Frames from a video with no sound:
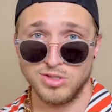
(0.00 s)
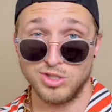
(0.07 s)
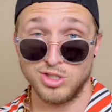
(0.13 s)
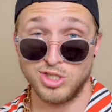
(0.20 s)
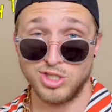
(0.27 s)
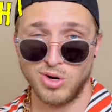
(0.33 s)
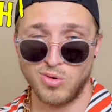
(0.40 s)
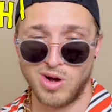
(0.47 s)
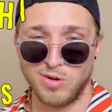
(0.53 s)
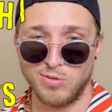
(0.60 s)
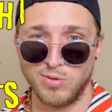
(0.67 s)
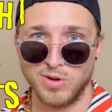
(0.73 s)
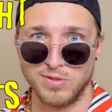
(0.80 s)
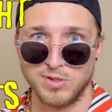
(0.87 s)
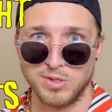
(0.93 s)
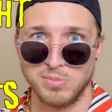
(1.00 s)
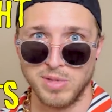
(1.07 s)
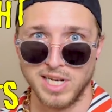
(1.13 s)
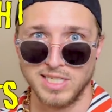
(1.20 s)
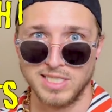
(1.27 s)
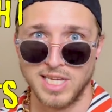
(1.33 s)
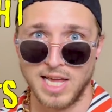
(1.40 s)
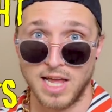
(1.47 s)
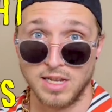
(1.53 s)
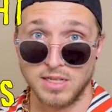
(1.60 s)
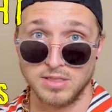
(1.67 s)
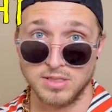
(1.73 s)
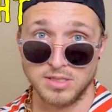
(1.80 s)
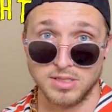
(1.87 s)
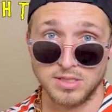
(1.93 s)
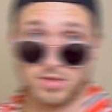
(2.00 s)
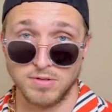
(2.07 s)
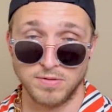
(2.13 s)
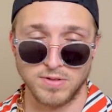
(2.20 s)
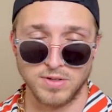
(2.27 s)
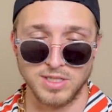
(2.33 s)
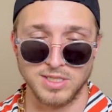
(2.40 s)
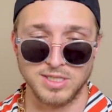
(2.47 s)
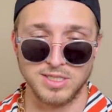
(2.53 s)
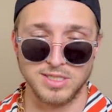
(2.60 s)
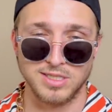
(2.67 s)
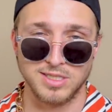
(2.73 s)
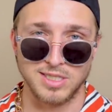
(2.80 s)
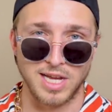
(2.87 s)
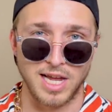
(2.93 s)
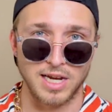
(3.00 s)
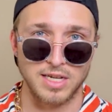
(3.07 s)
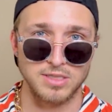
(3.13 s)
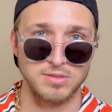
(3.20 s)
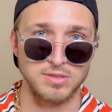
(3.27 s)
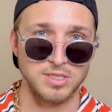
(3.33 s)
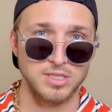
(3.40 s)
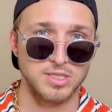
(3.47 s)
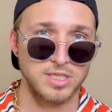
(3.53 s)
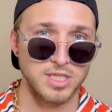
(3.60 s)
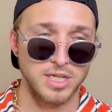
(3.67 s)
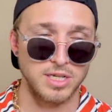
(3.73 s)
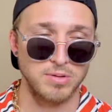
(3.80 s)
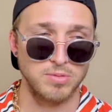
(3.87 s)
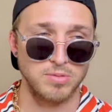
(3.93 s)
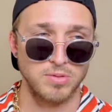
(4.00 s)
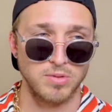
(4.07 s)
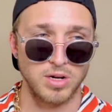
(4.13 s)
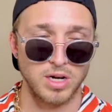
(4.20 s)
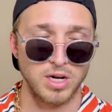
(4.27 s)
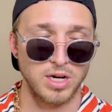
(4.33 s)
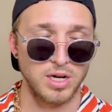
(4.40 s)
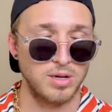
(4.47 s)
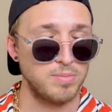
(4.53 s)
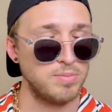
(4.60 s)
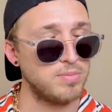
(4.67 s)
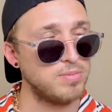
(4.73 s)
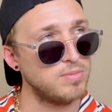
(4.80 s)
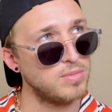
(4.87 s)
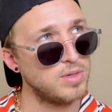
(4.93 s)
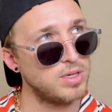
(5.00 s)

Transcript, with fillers: Show off one of your many talents. For instance, I can do this thing. Um,